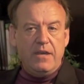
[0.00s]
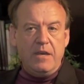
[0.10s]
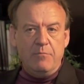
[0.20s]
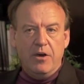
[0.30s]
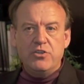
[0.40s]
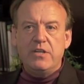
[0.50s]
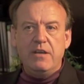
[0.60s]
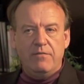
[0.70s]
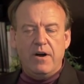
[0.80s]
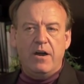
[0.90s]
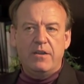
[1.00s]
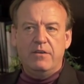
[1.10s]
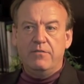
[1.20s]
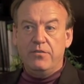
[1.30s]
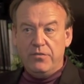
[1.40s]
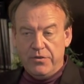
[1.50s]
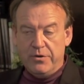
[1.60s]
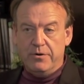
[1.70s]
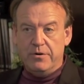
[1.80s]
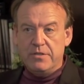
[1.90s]
emotionally evocative
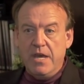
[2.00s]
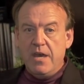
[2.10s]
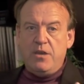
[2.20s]
thought,